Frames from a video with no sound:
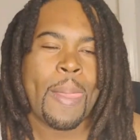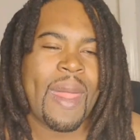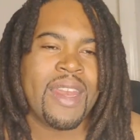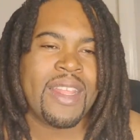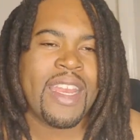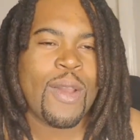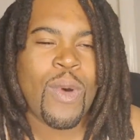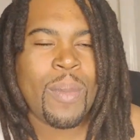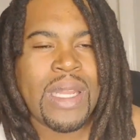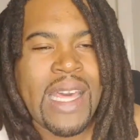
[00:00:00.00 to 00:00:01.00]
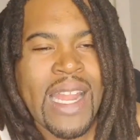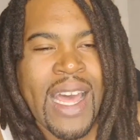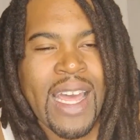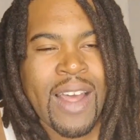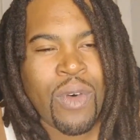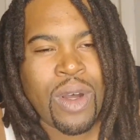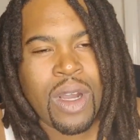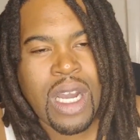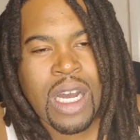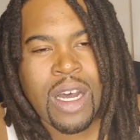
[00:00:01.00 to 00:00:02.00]
Any woman that I
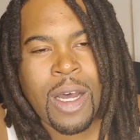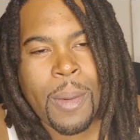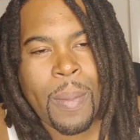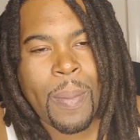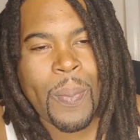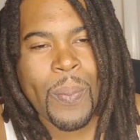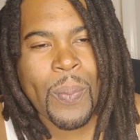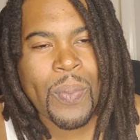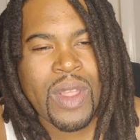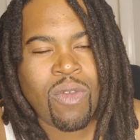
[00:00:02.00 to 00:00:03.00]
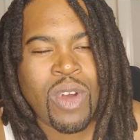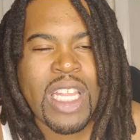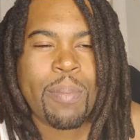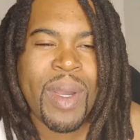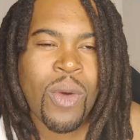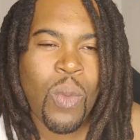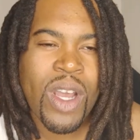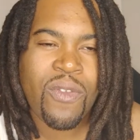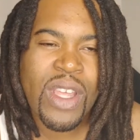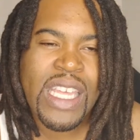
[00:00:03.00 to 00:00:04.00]
ever really been
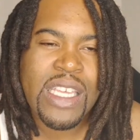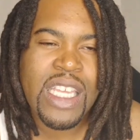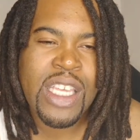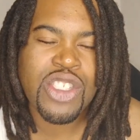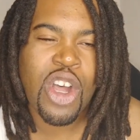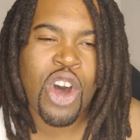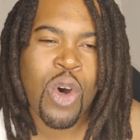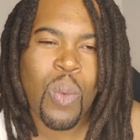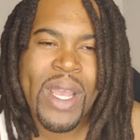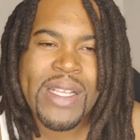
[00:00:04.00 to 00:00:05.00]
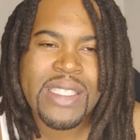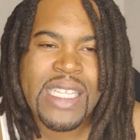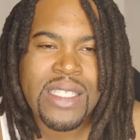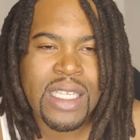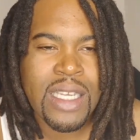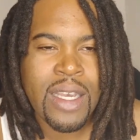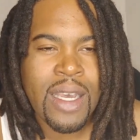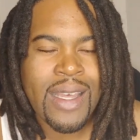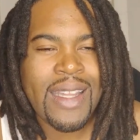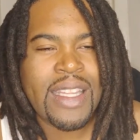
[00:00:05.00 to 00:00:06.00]
with, it is always this
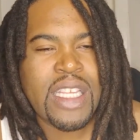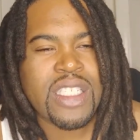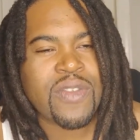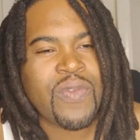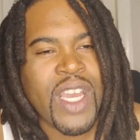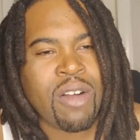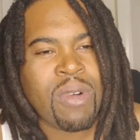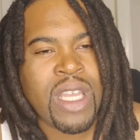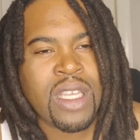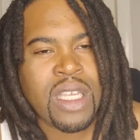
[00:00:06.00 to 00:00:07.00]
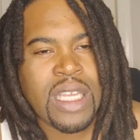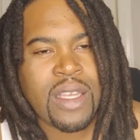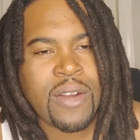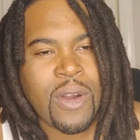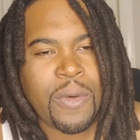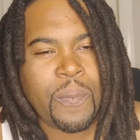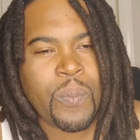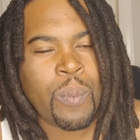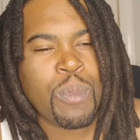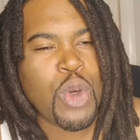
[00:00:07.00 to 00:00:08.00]
very
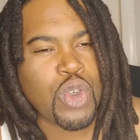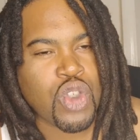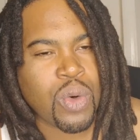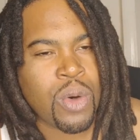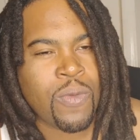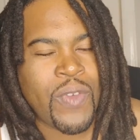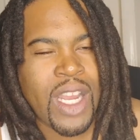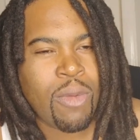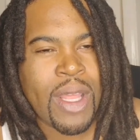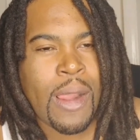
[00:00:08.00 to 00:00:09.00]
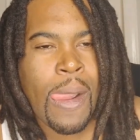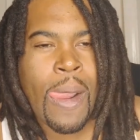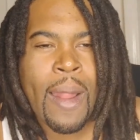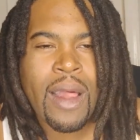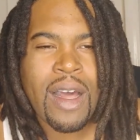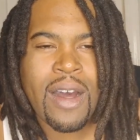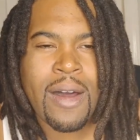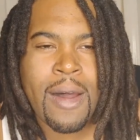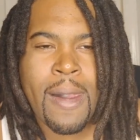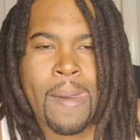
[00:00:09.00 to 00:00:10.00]
mutual, very
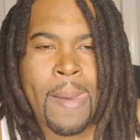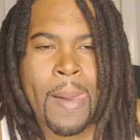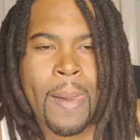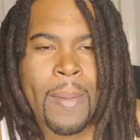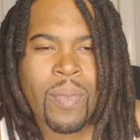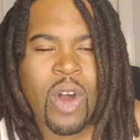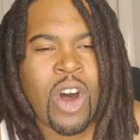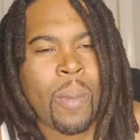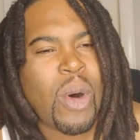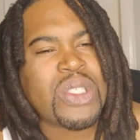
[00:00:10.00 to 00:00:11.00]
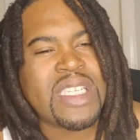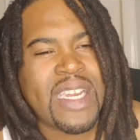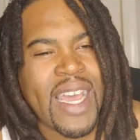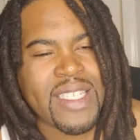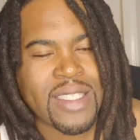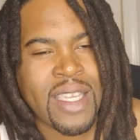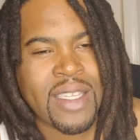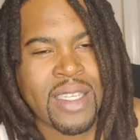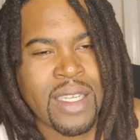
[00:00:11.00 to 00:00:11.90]
uh, almost destined